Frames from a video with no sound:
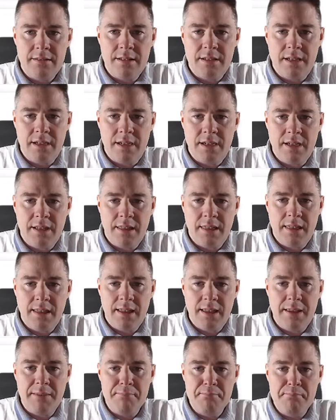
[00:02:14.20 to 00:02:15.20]
I
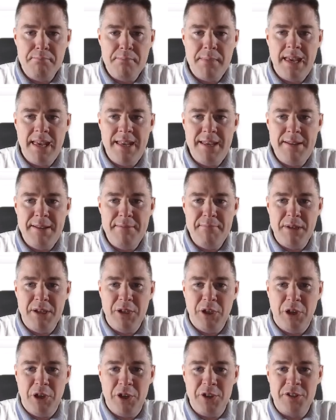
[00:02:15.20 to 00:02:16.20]
think maybe
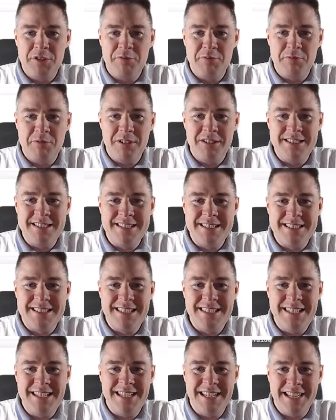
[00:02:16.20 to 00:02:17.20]
not. We'll
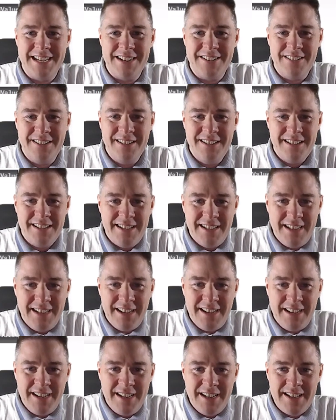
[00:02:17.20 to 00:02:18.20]
see here.
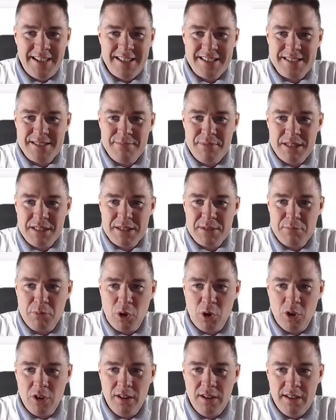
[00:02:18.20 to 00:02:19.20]
It's a bit
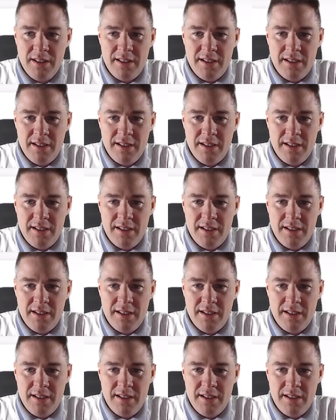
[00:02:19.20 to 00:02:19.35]
small.